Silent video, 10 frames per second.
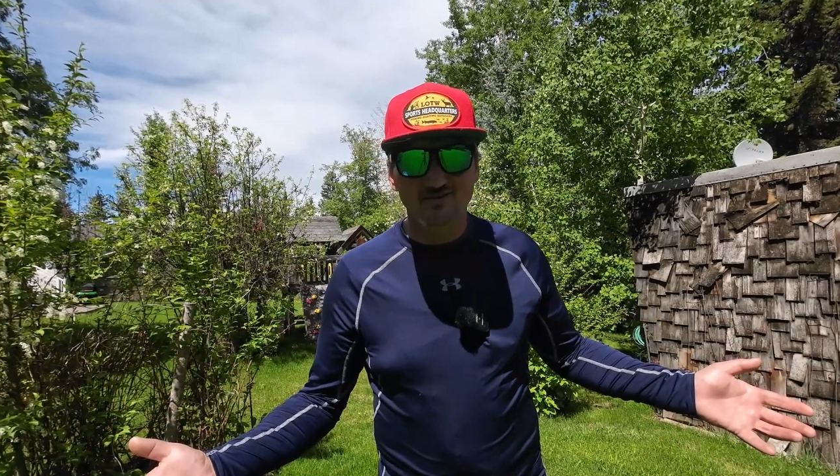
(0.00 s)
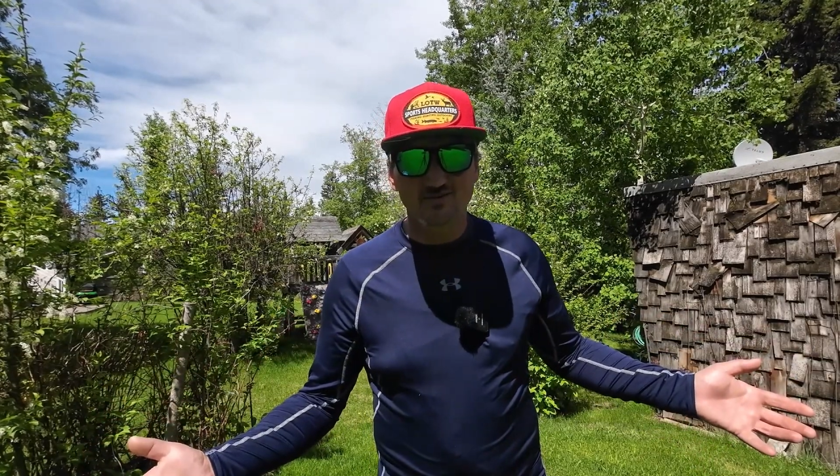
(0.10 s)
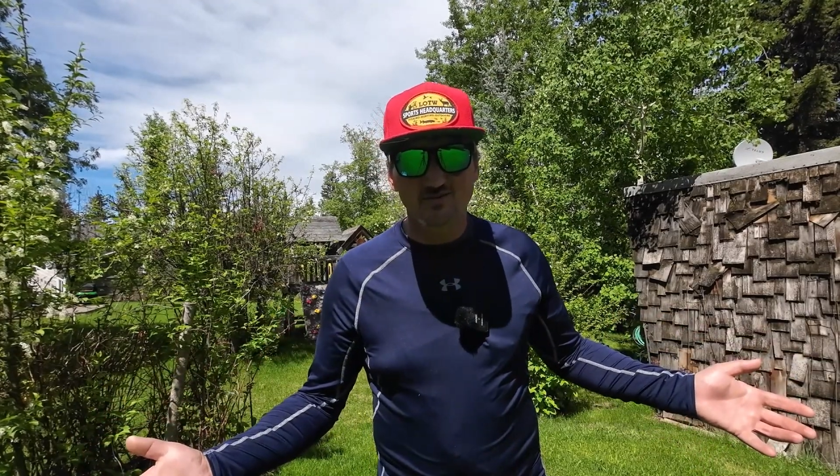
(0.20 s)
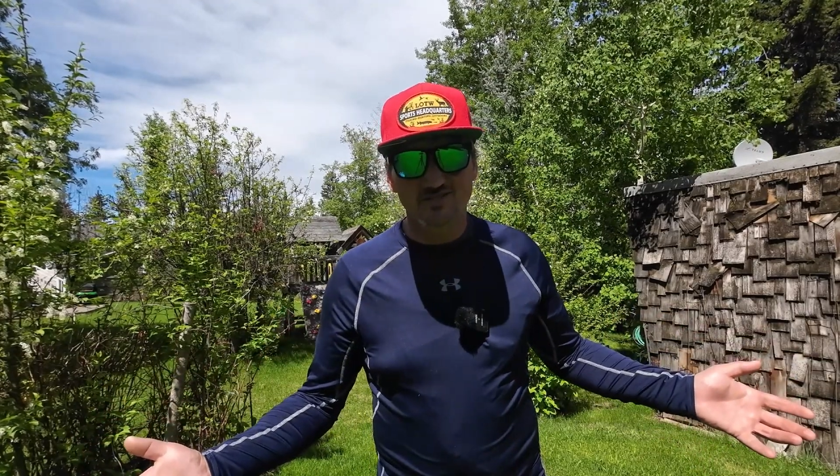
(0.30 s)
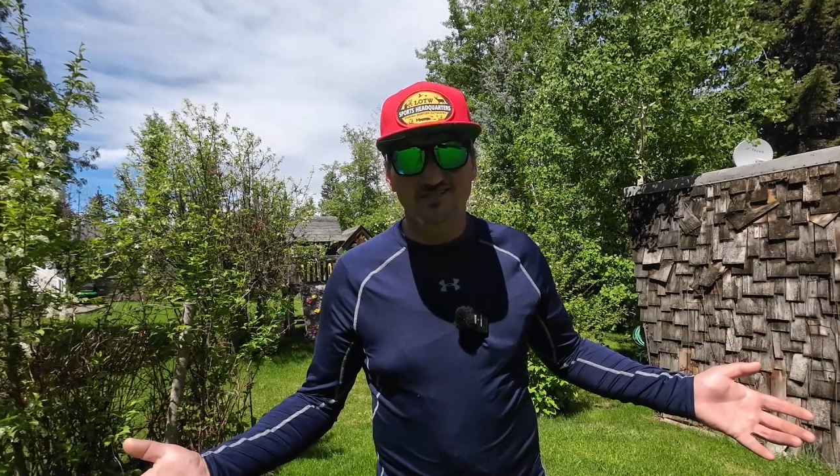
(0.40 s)
to
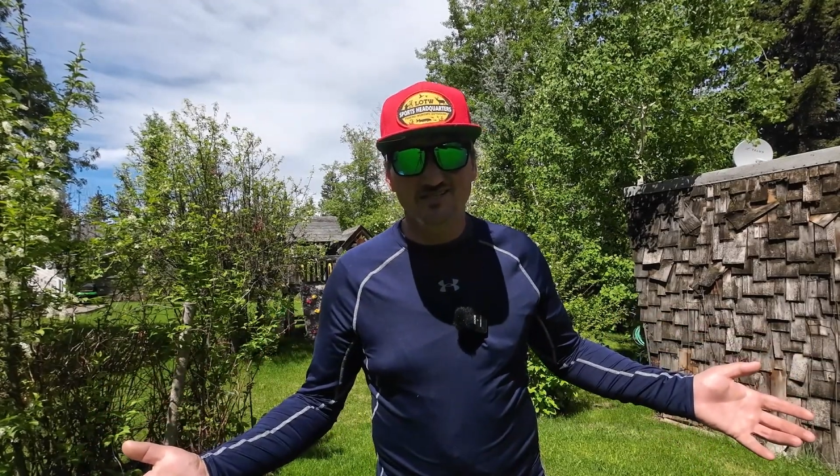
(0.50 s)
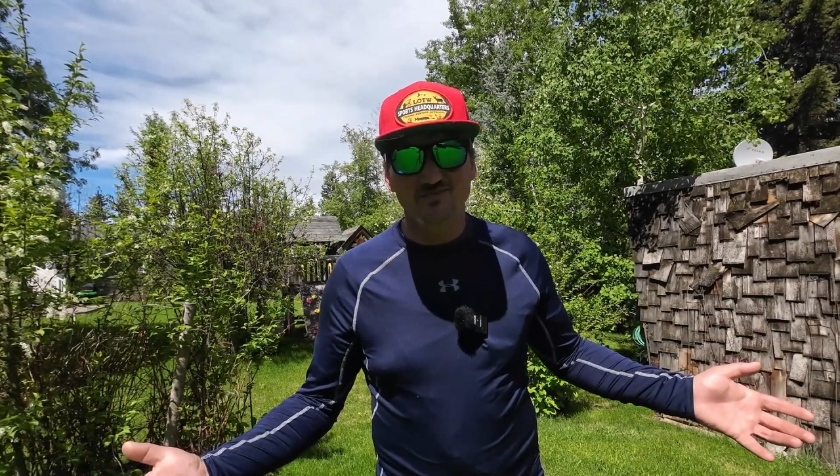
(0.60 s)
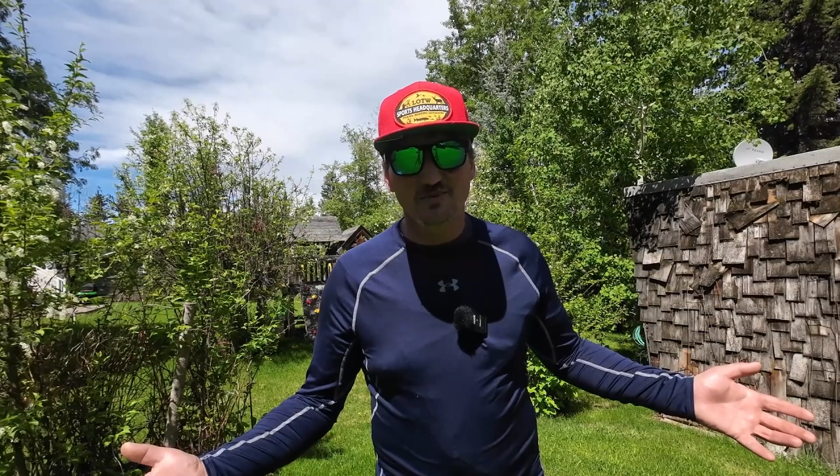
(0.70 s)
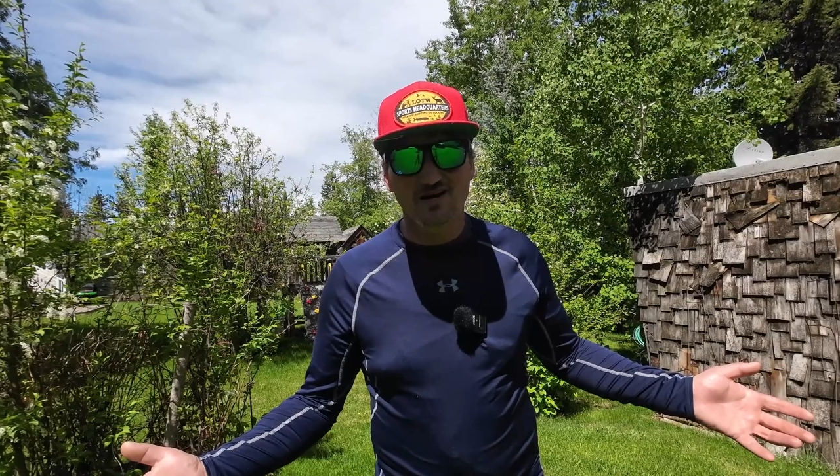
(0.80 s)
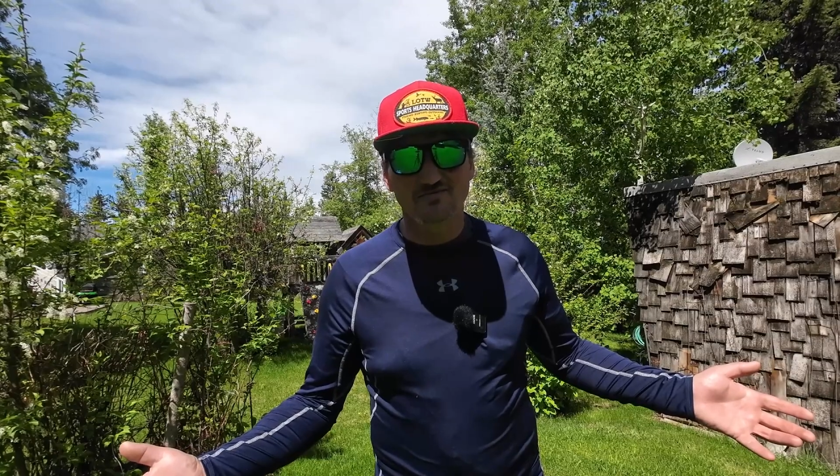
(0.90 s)
him because he is
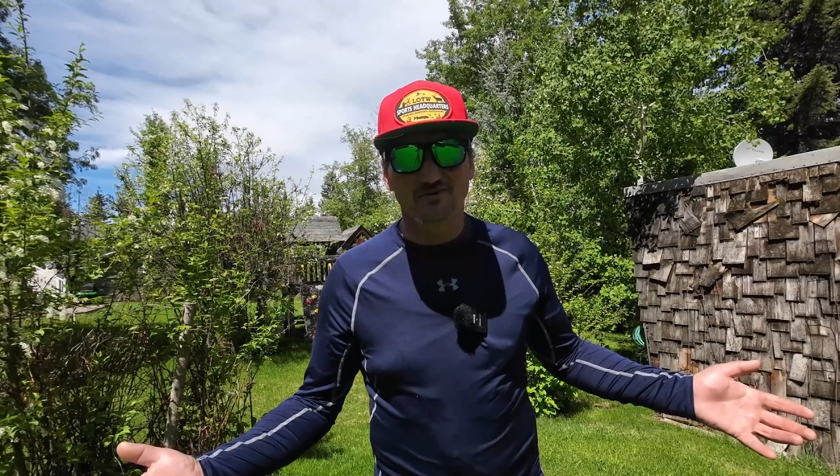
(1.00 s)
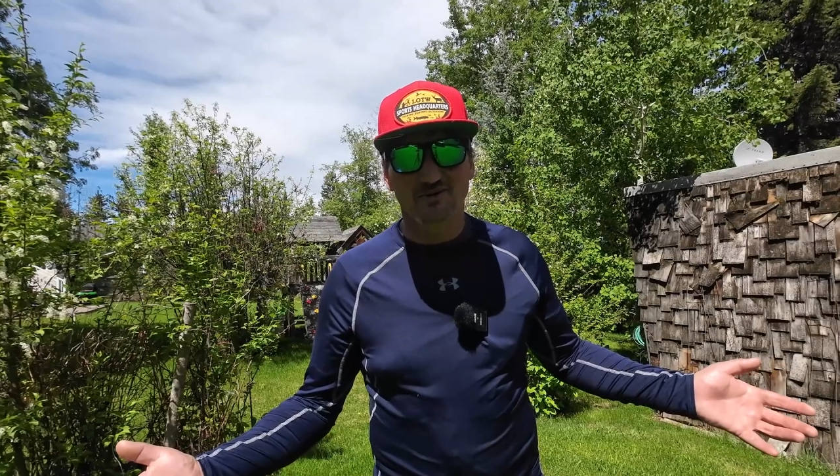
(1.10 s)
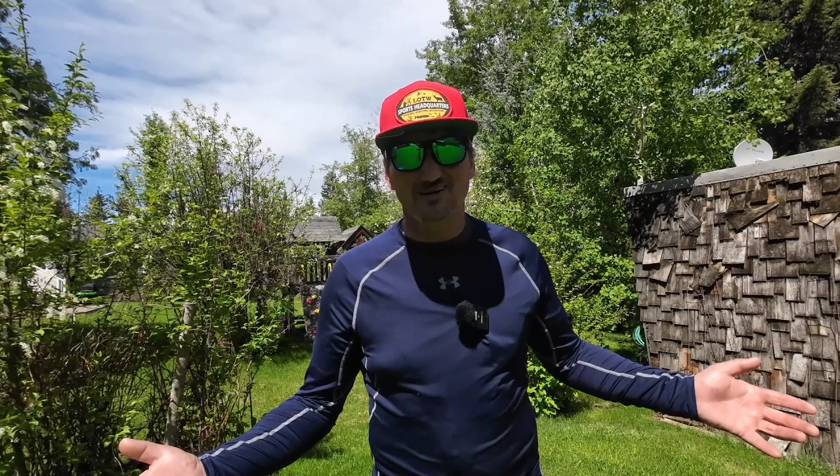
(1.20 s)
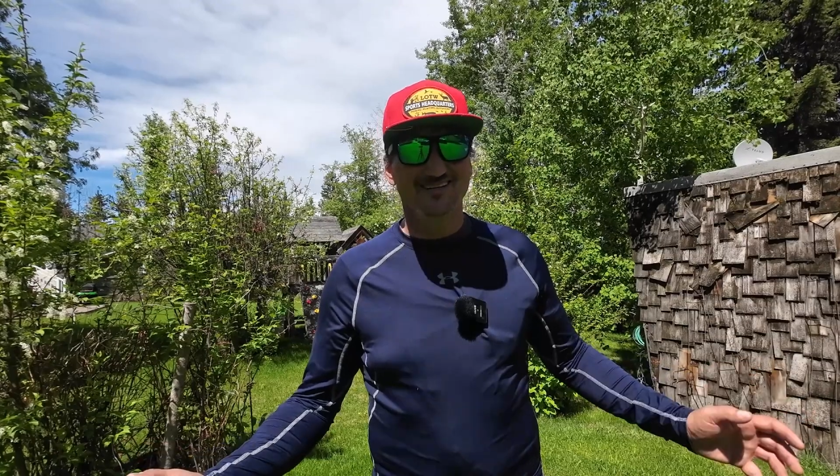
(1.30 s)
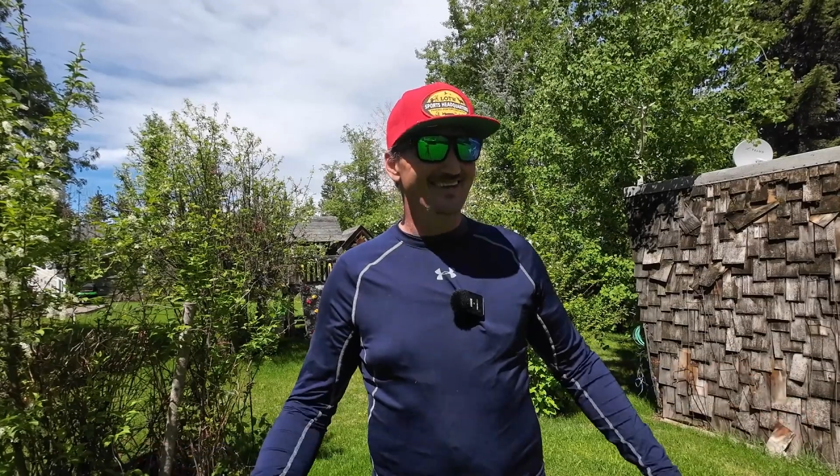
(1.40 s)
paying
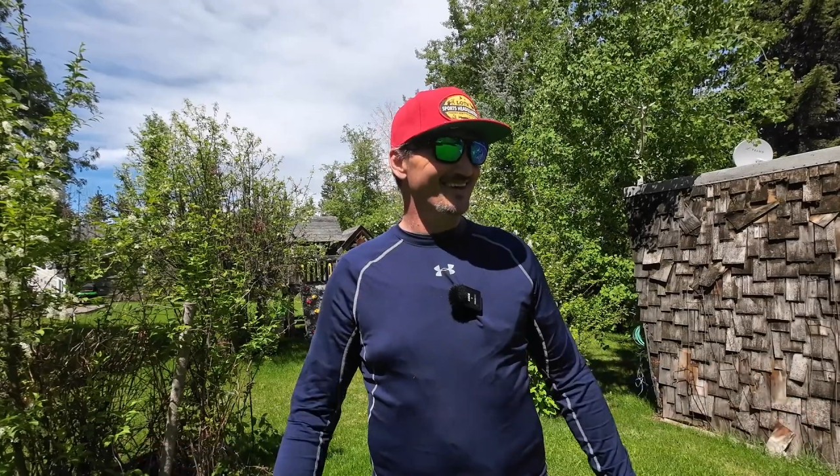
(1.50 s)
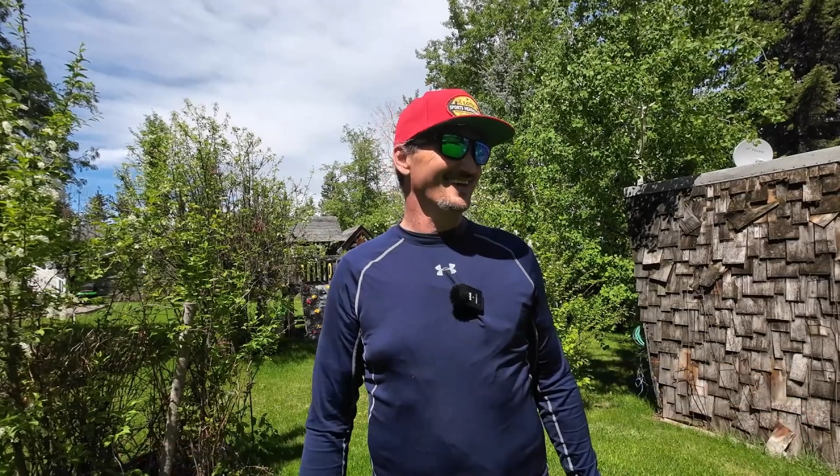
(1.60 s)
for it.